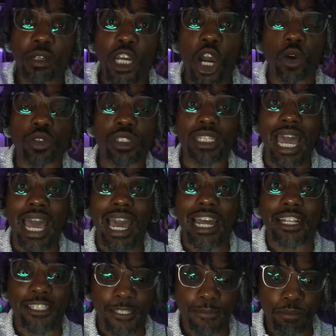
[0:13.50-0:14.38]
Coach
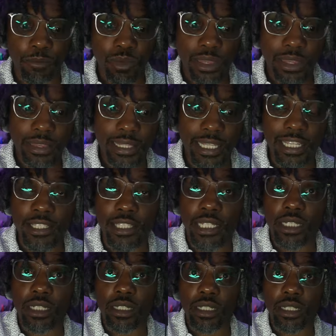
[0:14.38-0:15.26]
Sides.
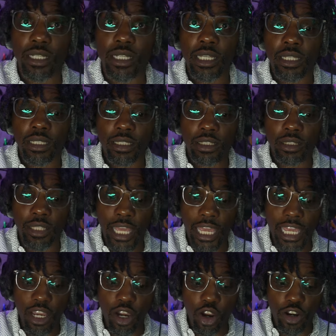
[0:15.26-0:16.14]
Listen,
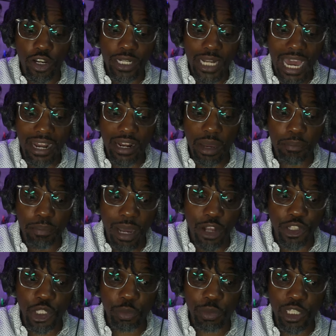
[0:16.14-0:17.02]
they are not
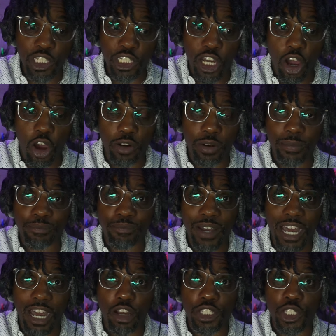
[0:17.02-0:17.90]
about to be calling
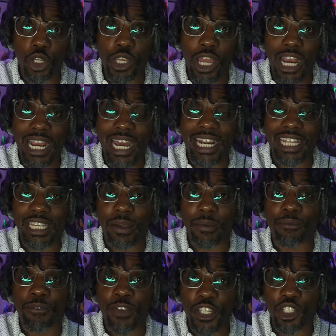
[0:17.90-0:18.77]
fouls, so y'all got to
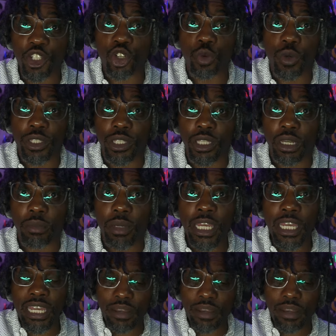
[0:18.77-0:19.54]
get physical with them.